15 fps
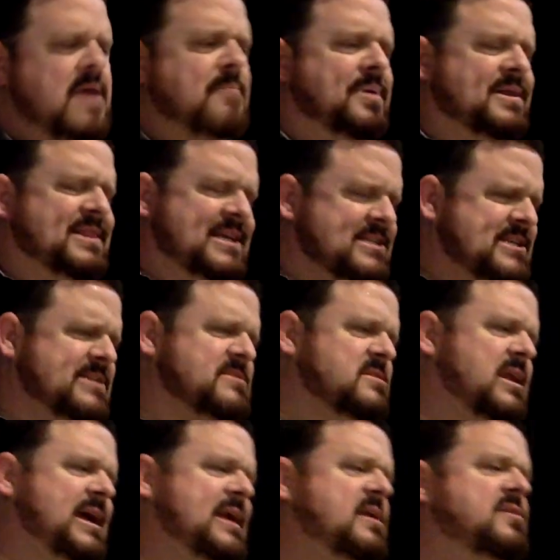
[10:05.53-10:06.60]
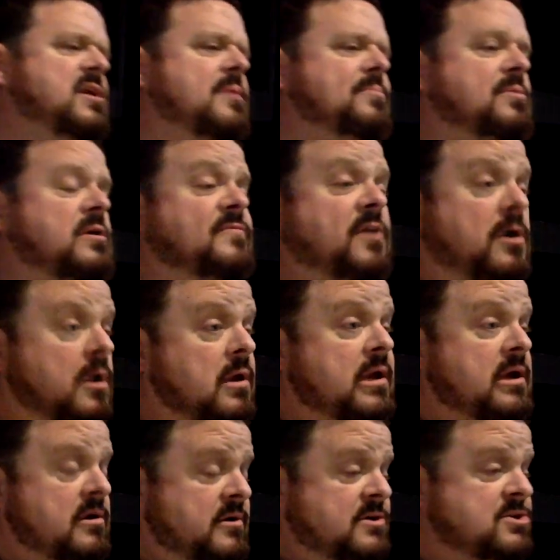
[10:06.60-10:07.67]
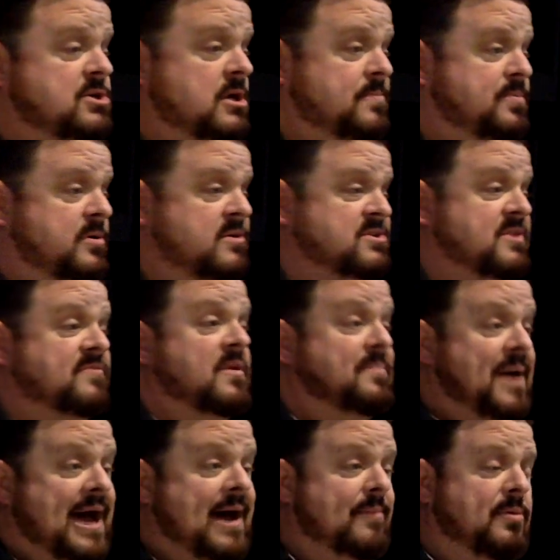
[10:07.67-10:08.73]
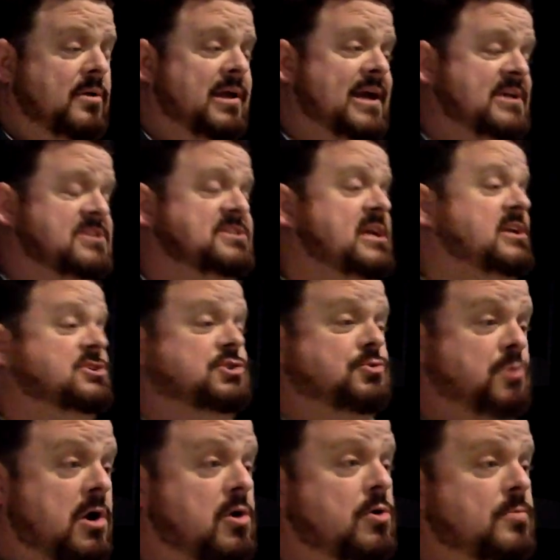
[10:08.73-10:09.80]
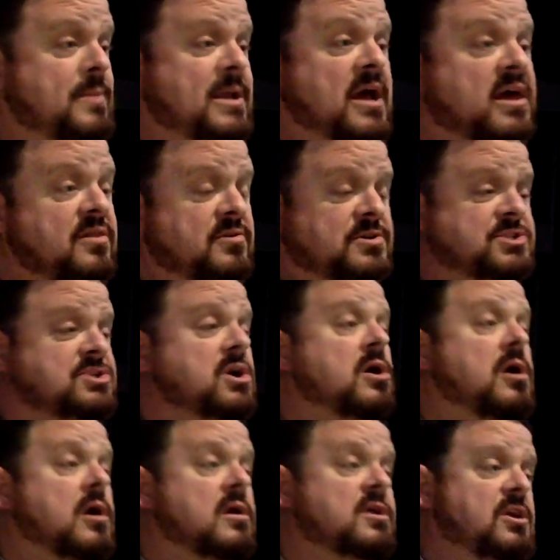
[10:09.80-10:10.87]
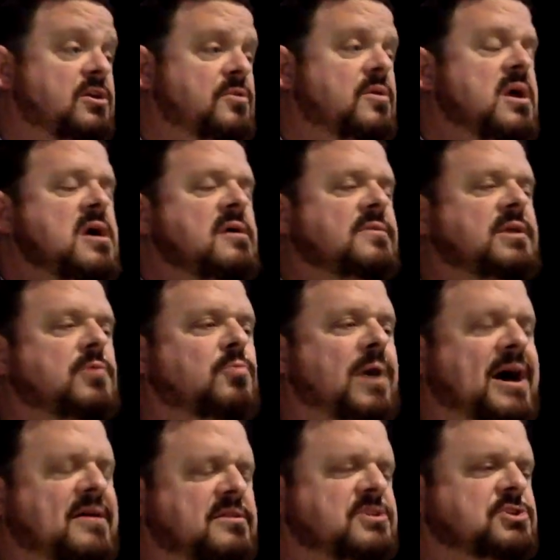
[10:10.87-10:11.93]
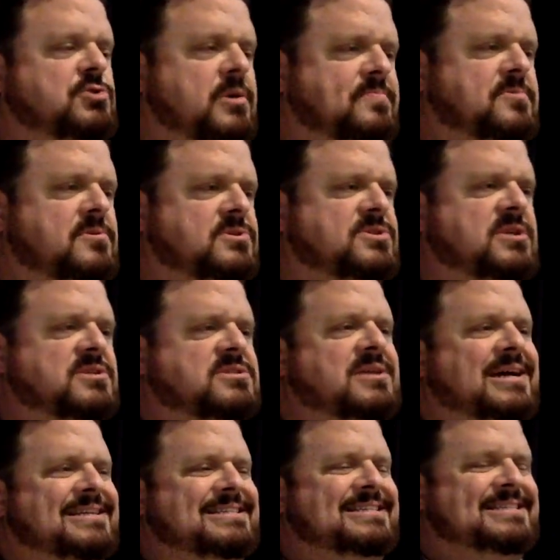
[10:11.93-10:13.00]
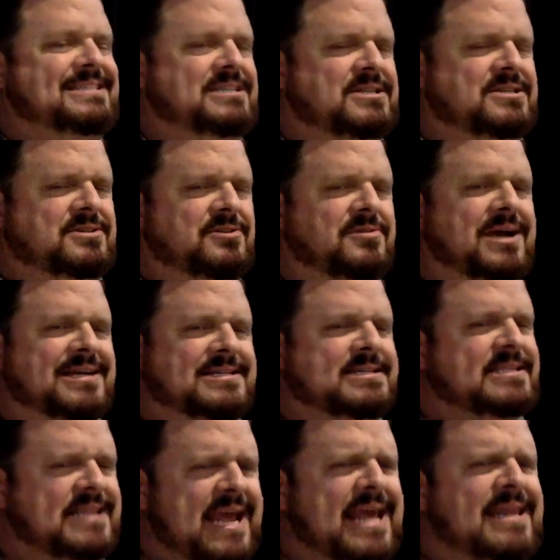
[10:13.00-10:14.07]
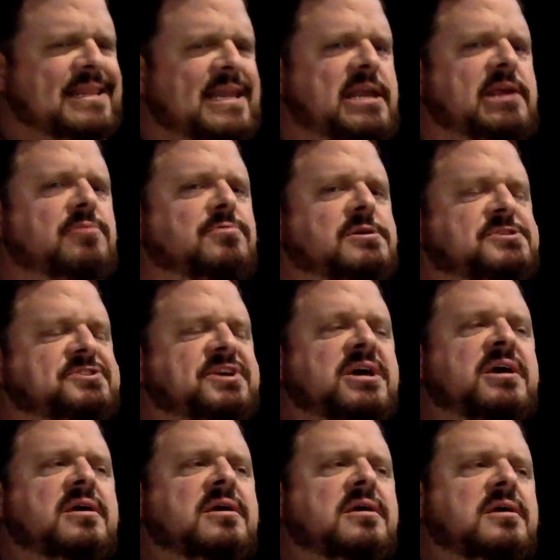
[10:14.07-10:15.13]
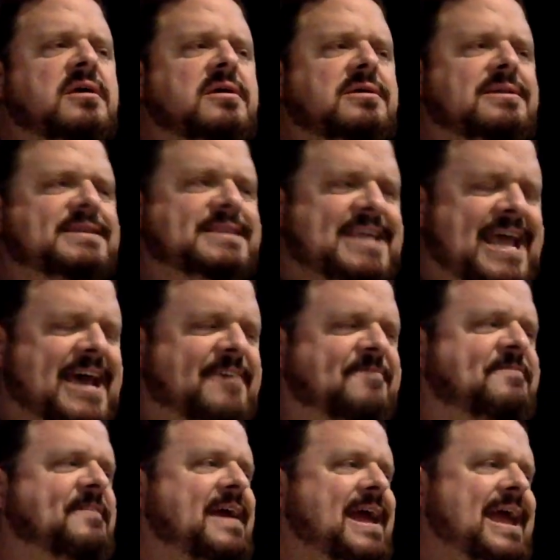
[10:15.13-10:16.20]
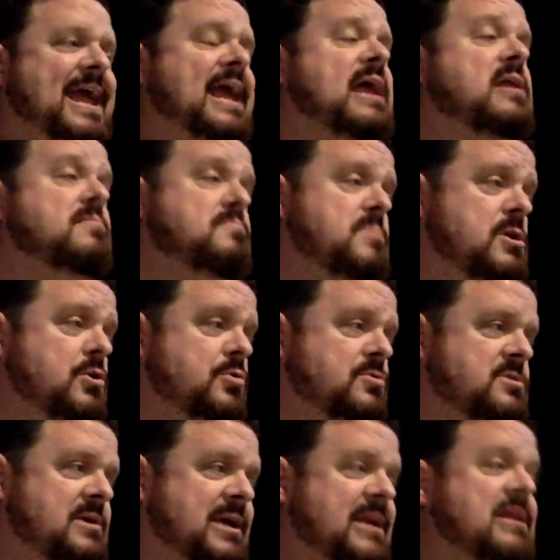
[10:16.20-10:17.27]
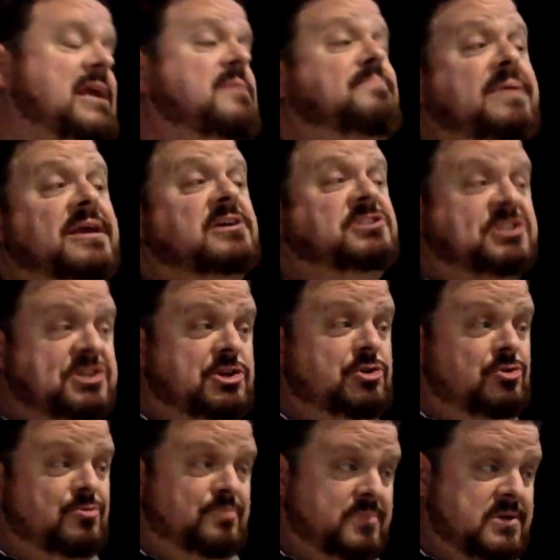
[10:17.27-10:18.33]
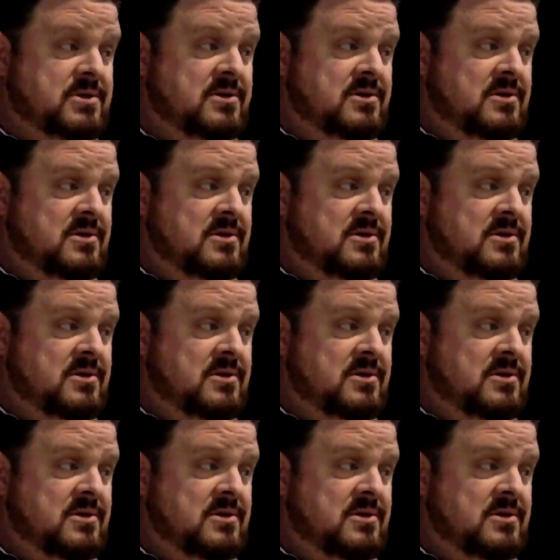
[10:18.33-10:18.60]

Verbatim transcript: But this has led a number of earlier interpreters of the Bible, like St. Jerome and others, to argue that while the scriptures does not, do not say that he was deaf and mute, it can be assumed.